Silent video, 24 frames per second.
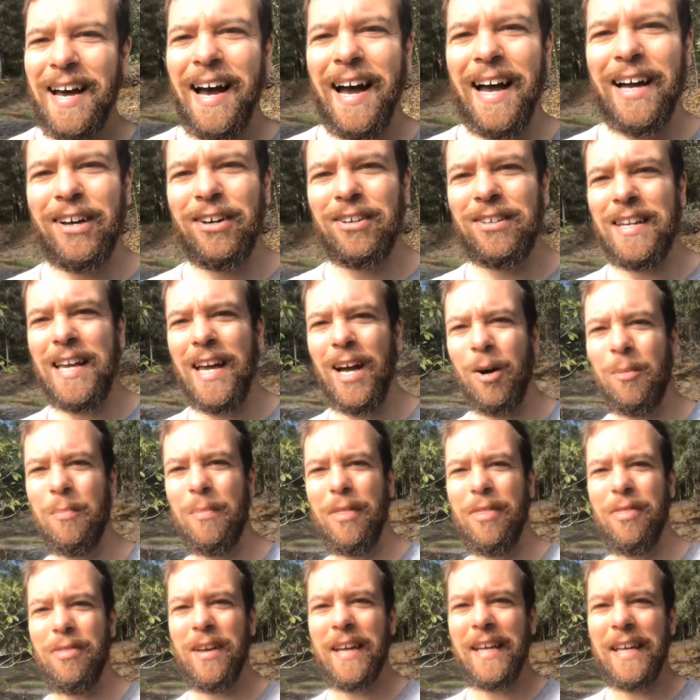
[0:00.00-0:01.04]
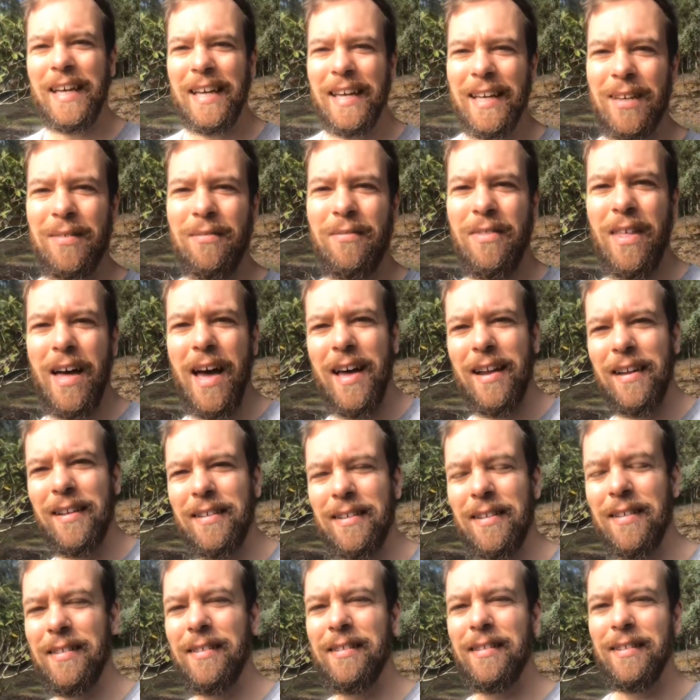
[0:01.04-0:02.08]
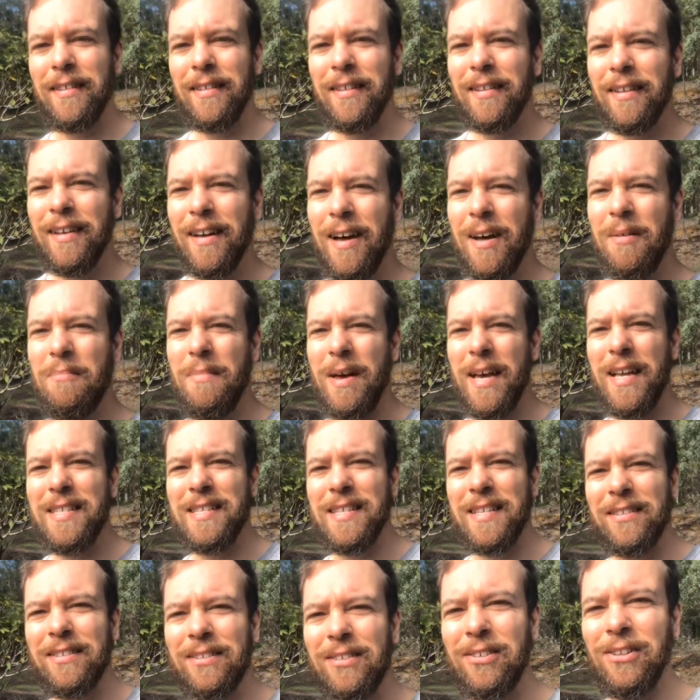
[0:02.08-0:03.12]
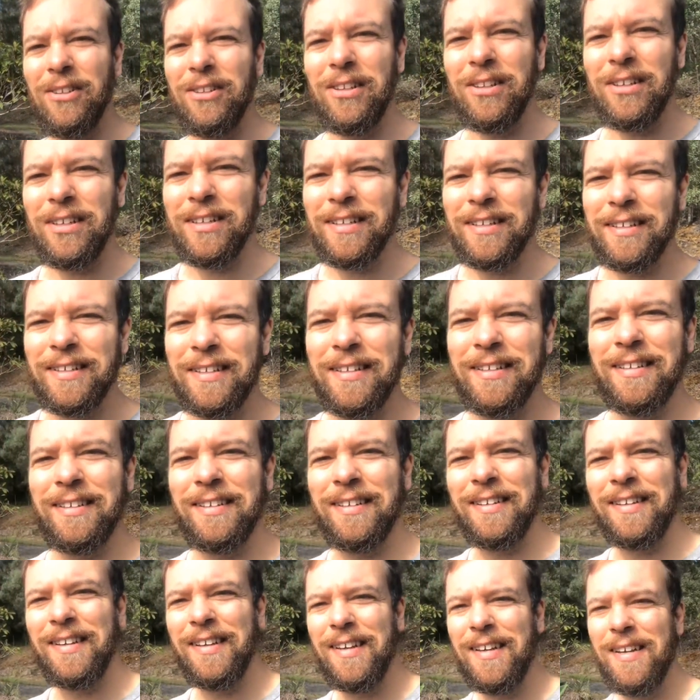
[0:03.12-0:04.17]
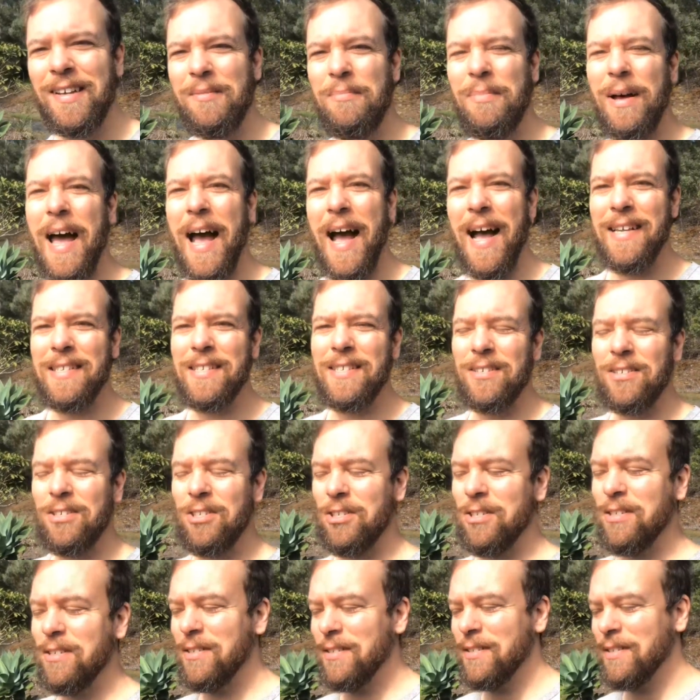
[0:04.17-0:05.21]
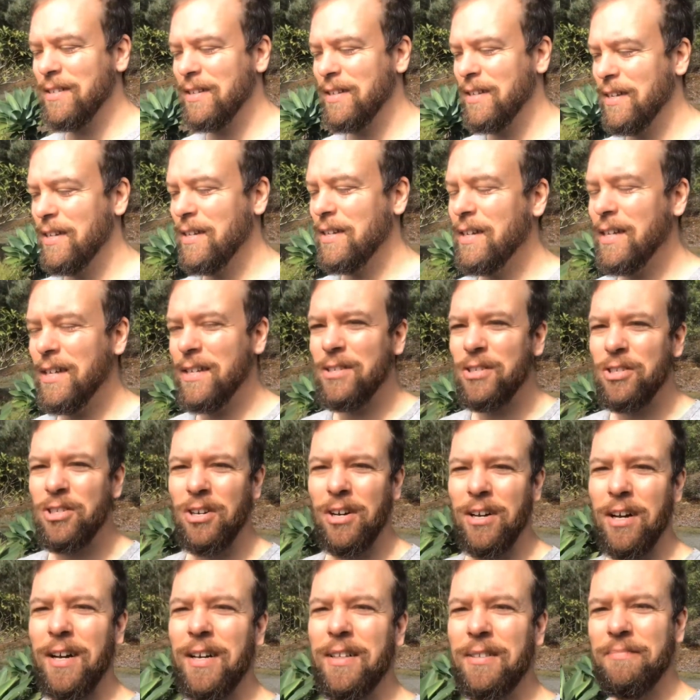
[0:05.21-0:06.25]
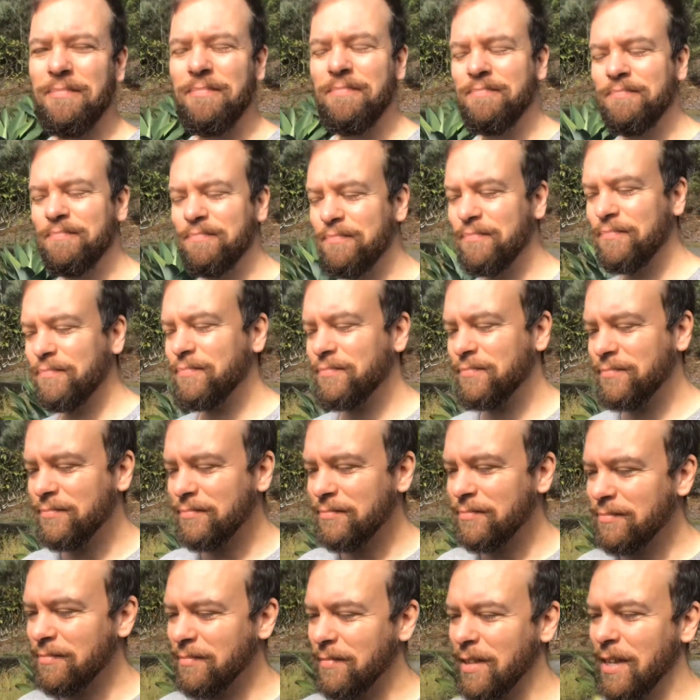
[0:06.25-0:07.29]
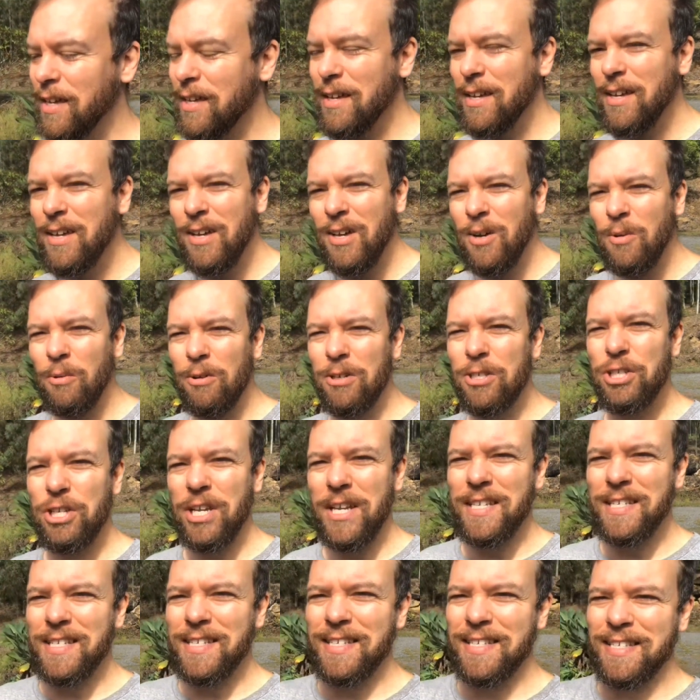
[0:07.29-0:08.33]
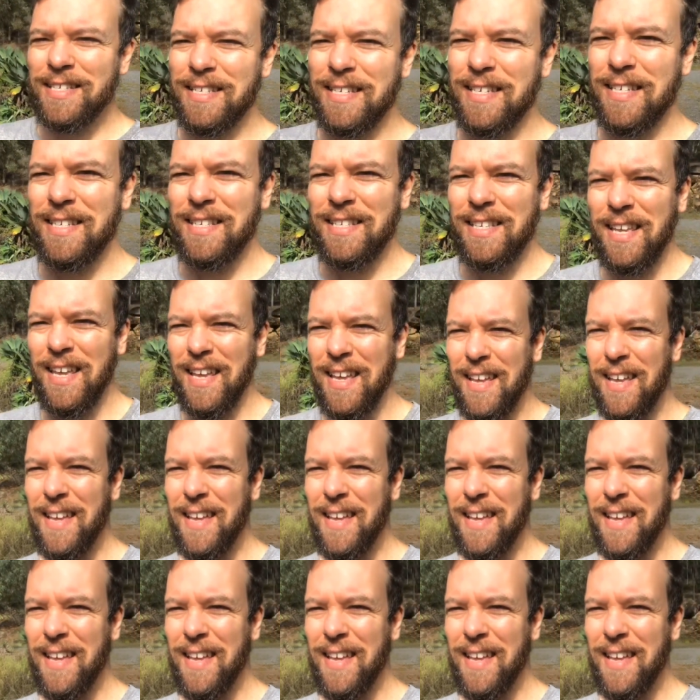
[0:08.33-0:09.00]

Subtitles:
I couldn't help but thinking of that amazing little passage in John where Jesus, he's